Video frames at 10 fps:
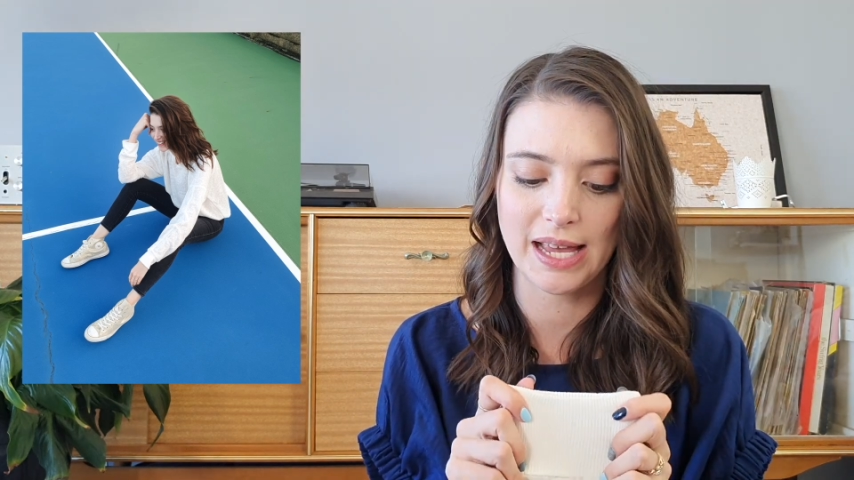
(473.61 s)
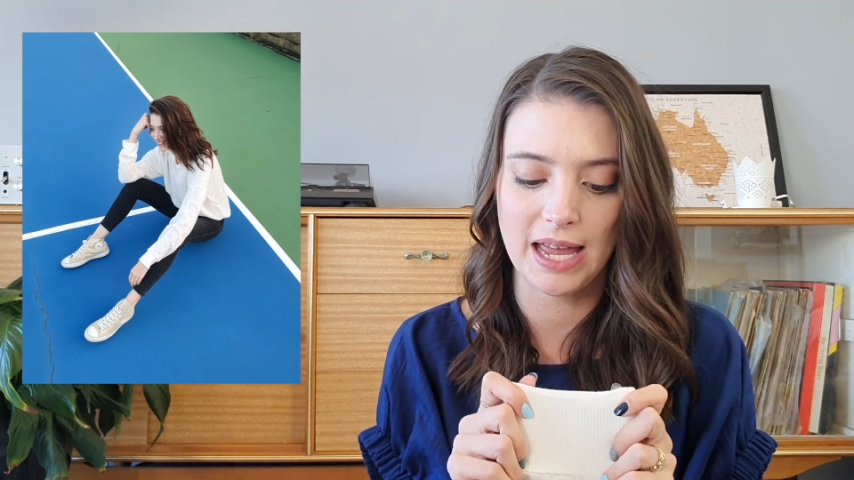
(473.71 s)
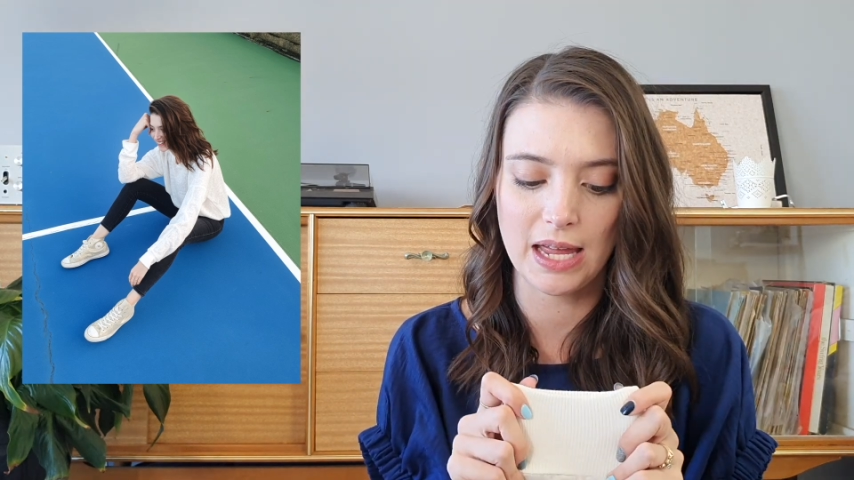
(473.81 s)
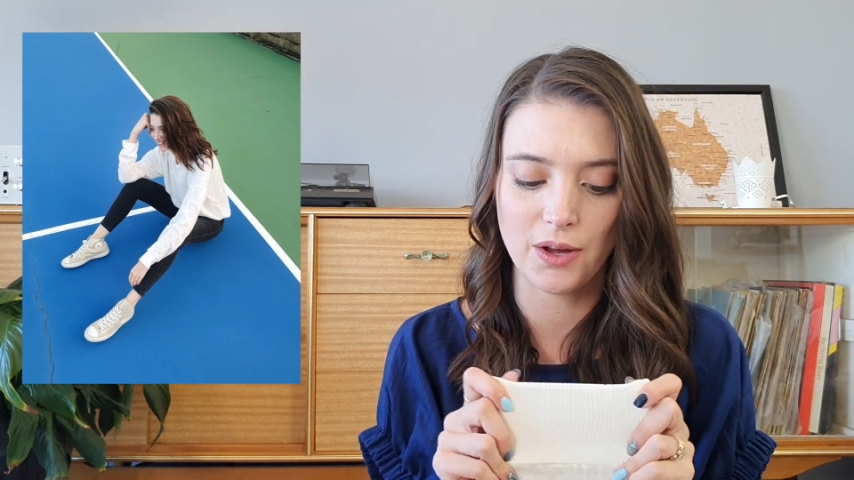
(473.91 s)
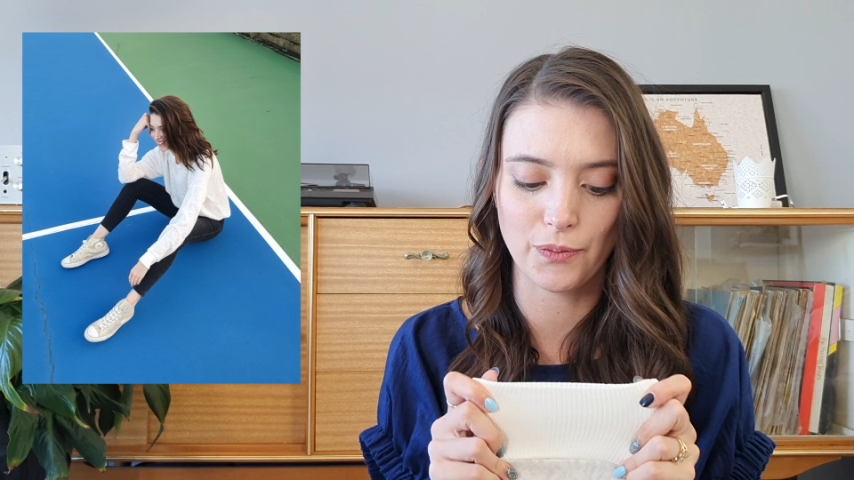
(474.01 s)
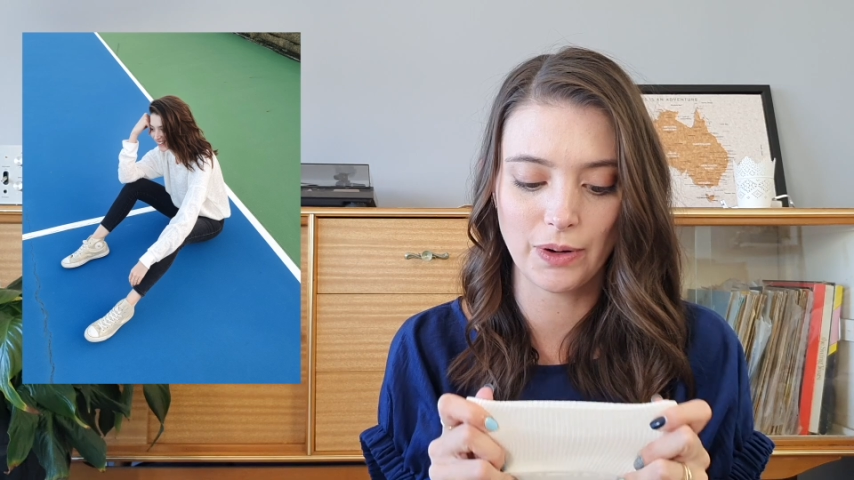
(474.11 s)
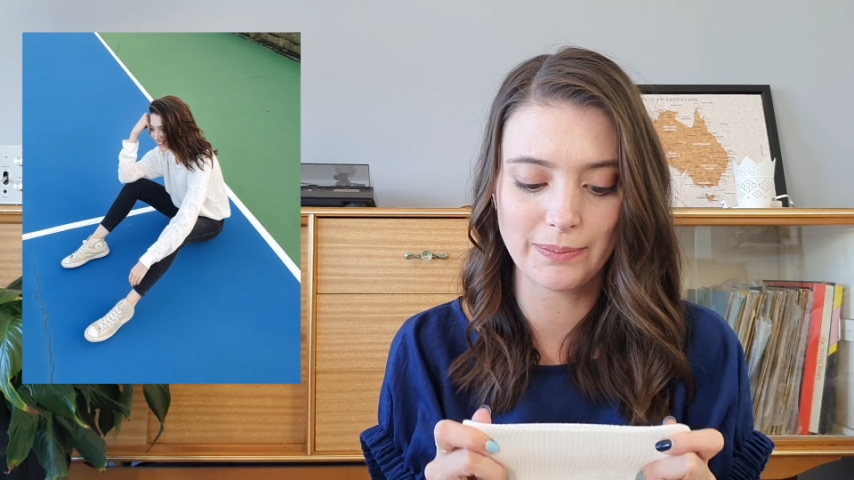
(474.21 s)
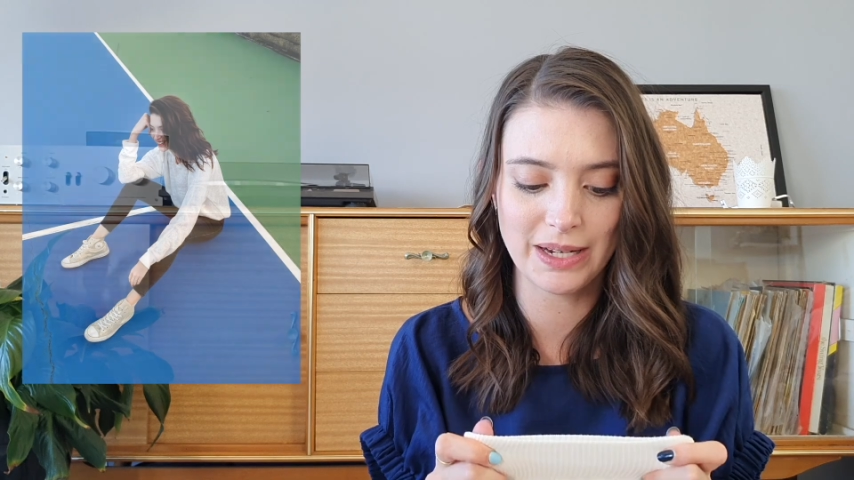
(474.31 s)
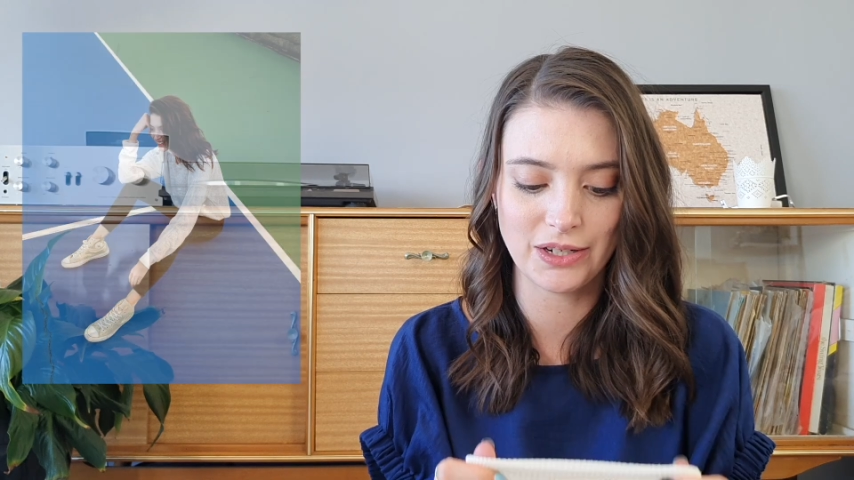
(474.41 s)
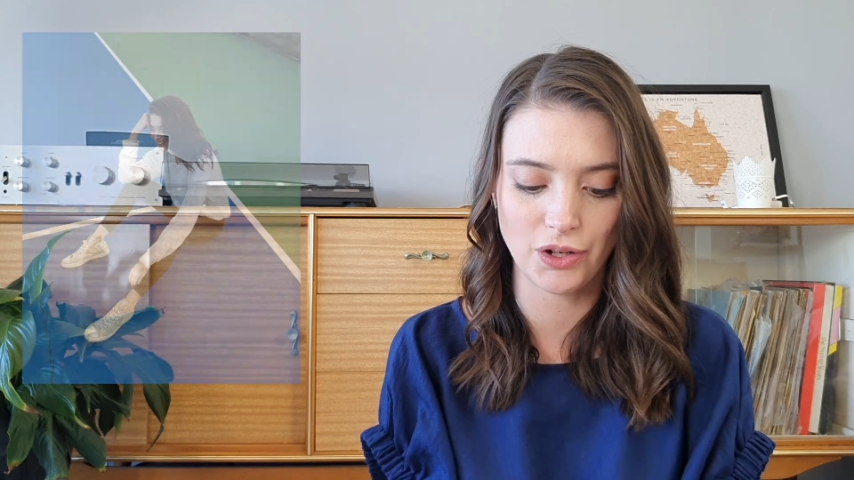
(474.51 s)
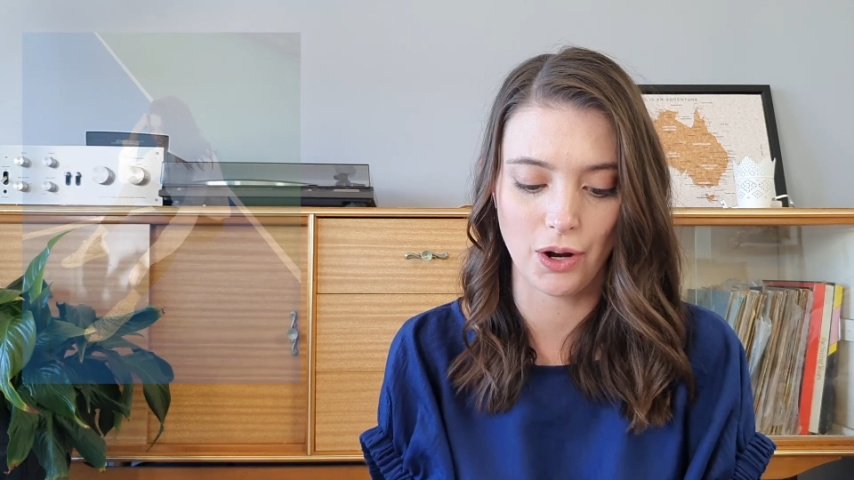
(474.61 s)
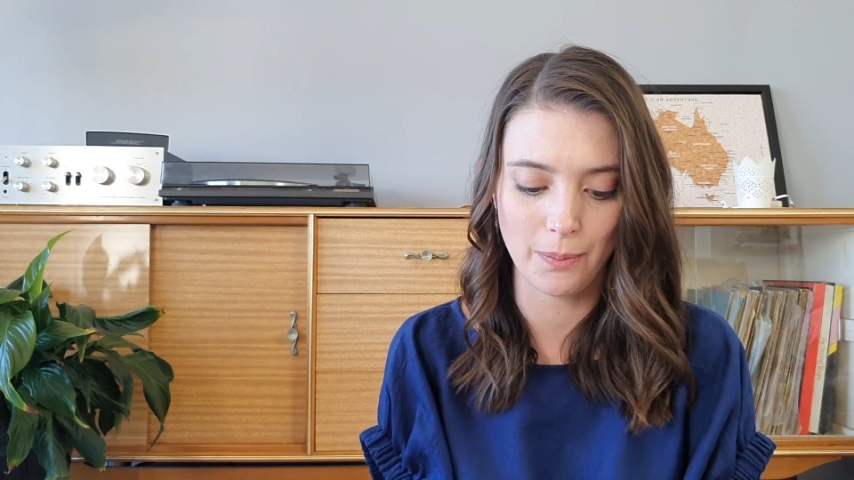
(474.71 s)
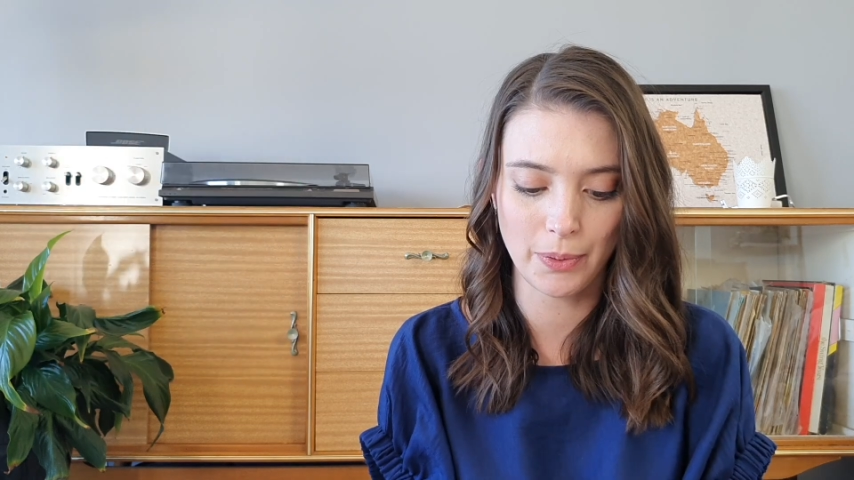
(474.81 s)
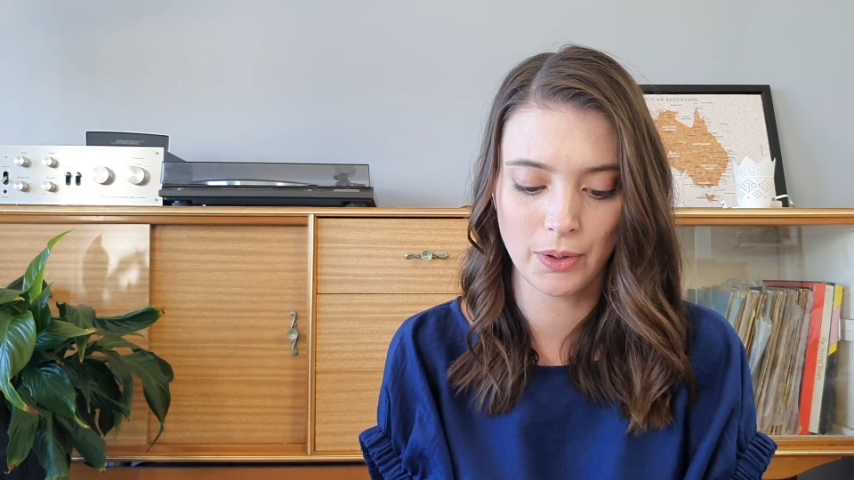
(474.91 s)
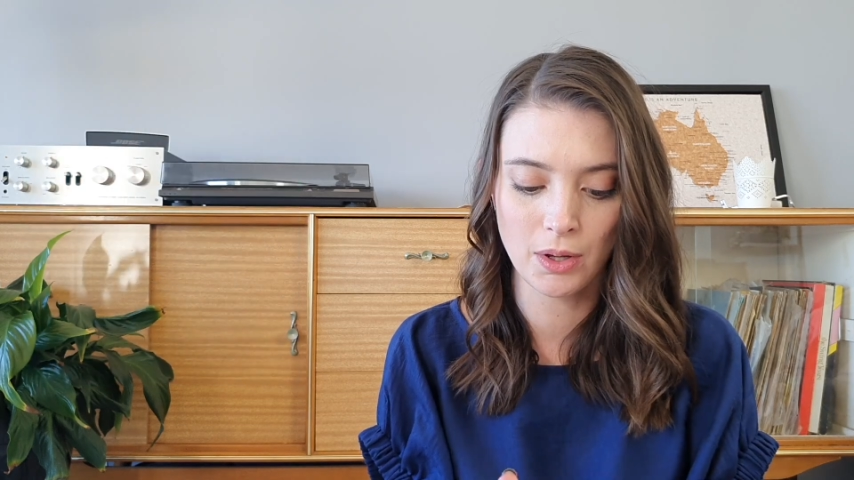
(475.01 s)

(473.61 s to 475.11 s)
a rib knit top,